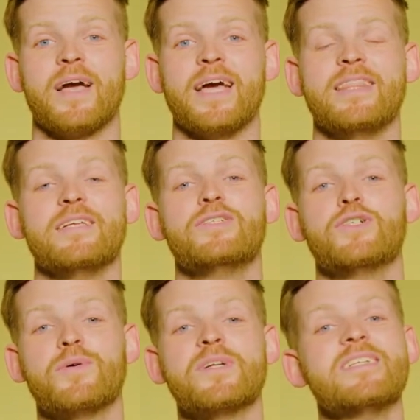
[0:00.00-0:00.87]
And then
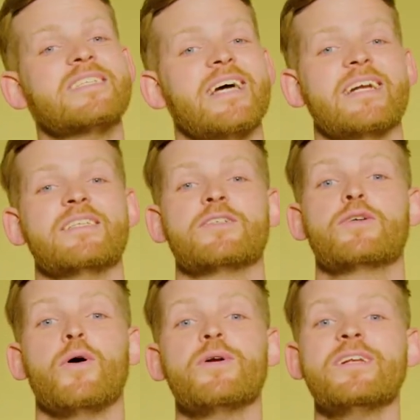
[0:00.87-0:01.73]
Jonah decided to
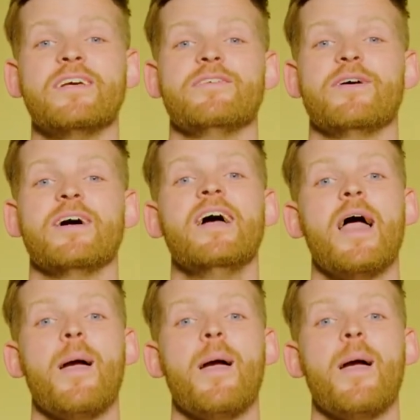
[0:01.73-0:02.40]
go to Nineveh